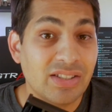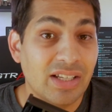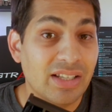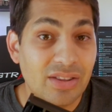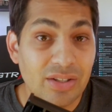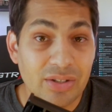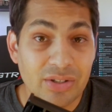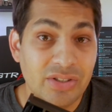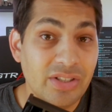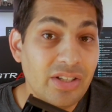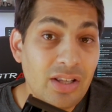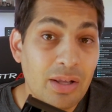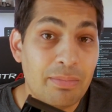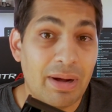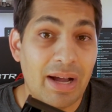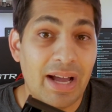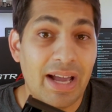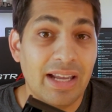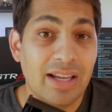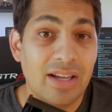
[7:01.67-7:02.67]
in their
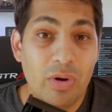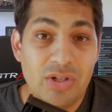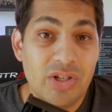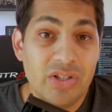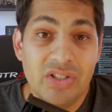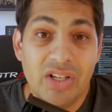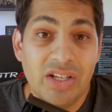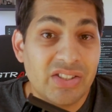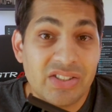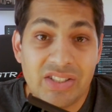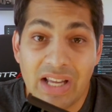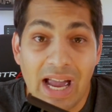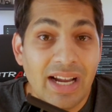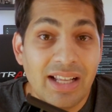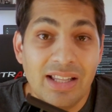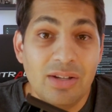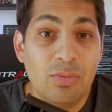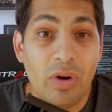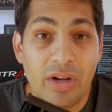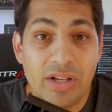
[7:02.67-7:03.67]
syllabi, which is
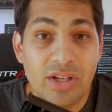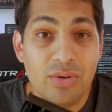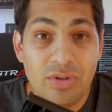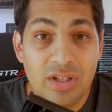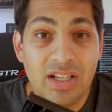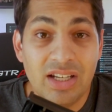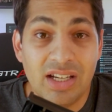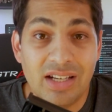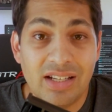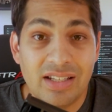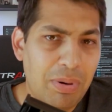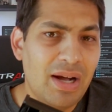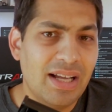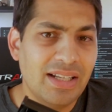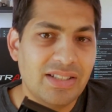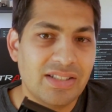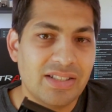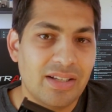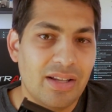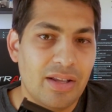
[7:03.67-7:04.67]
exactly what you need.
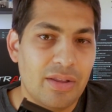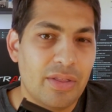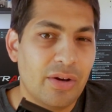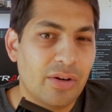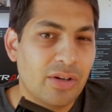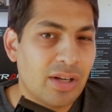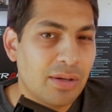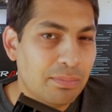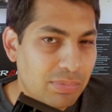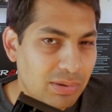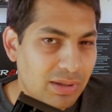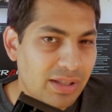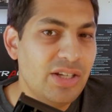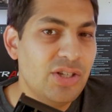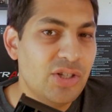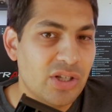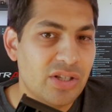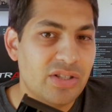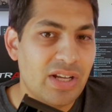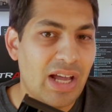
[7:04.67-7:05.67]
But their
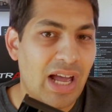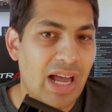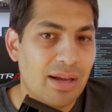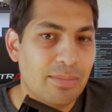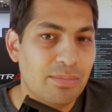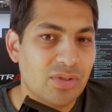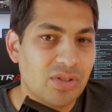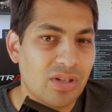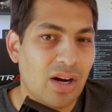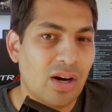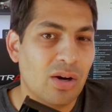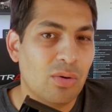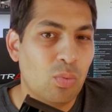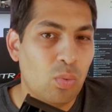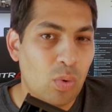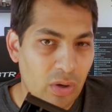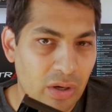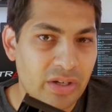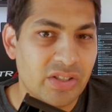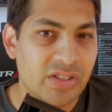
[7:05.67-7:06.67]
completion times are
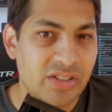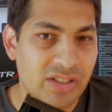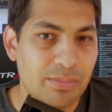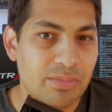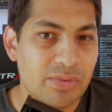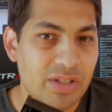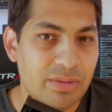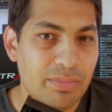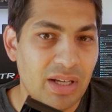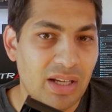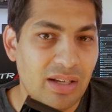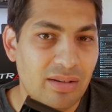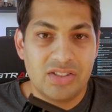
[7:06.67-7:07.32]
worrisome to me.